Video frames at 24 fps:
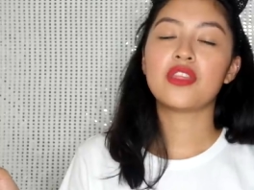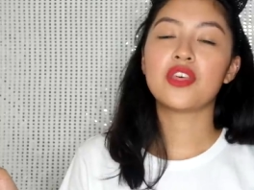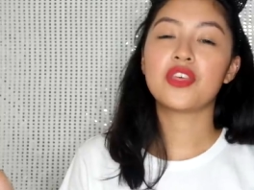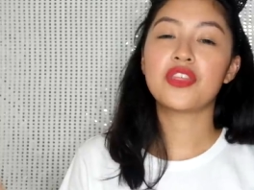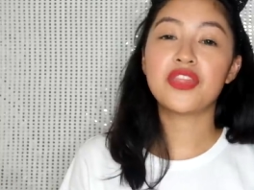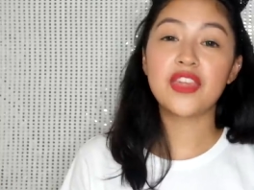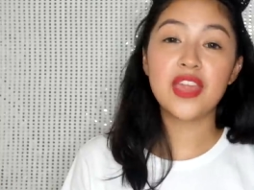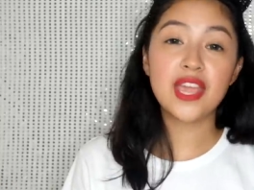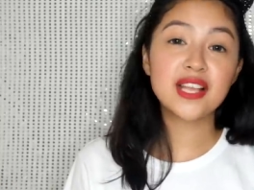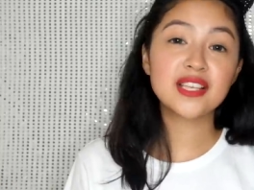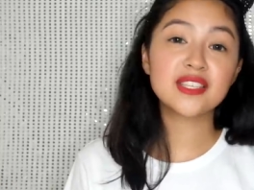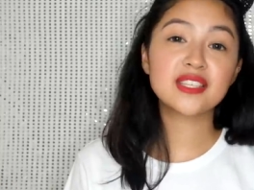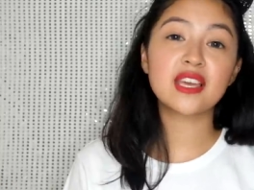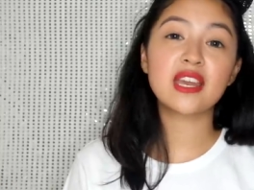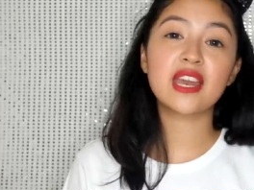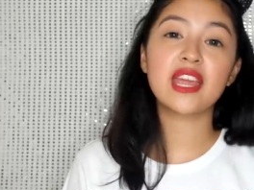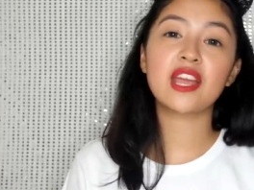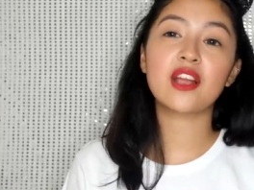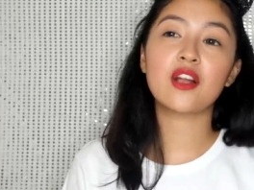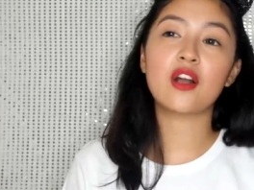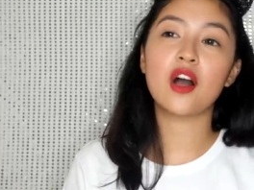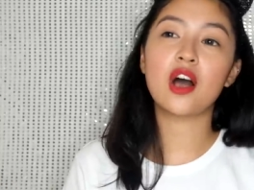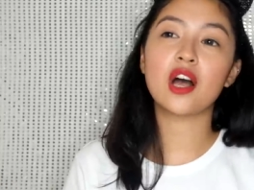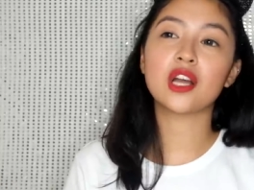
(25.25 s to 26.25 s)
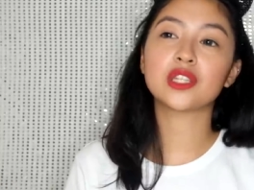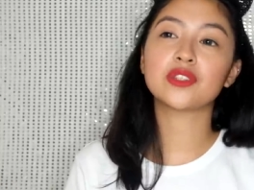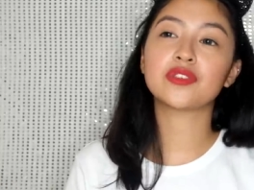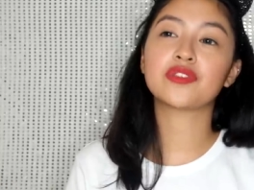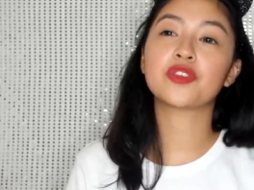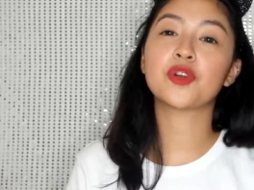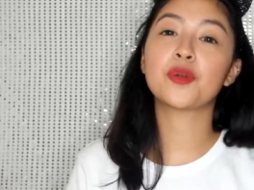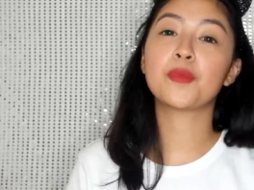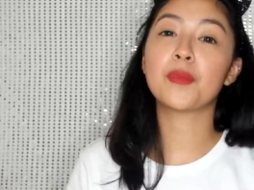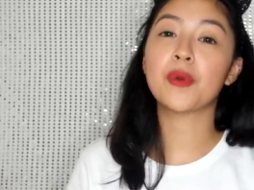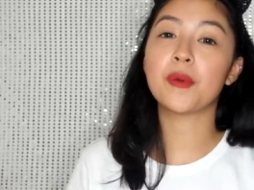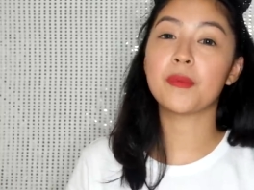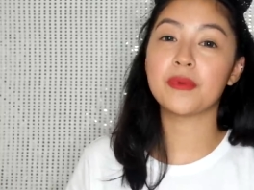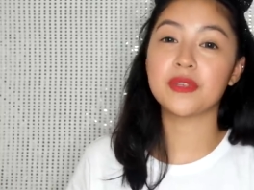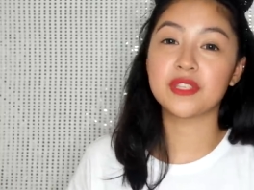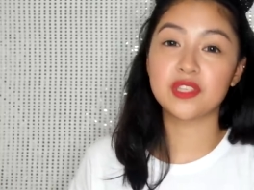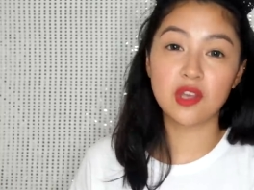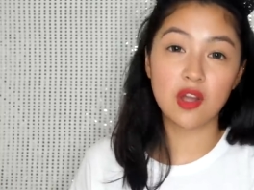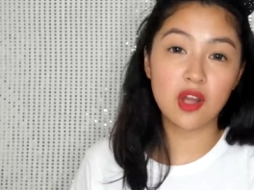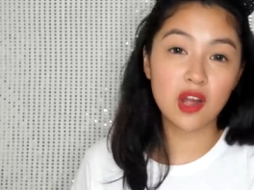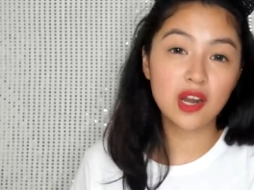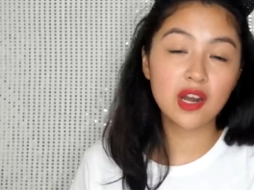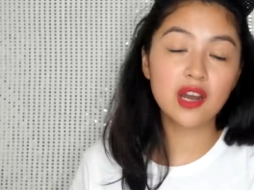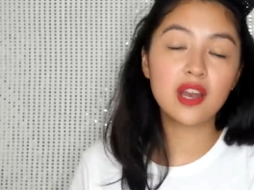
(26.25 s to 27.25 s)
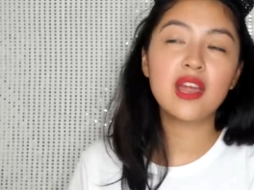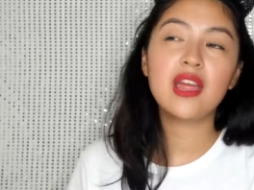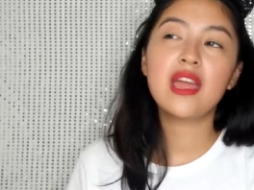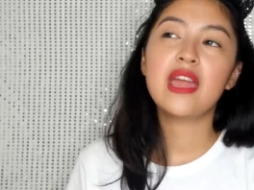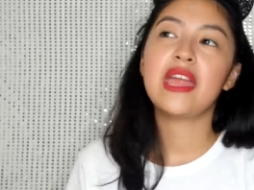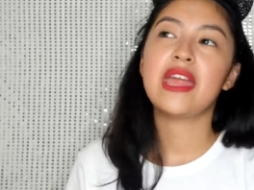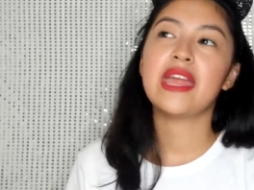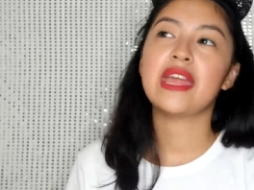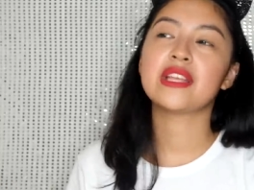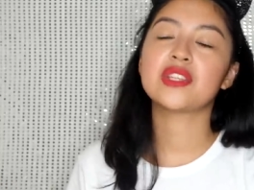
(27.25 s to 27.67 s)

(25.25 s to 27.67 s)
the things that I got from a bazaar.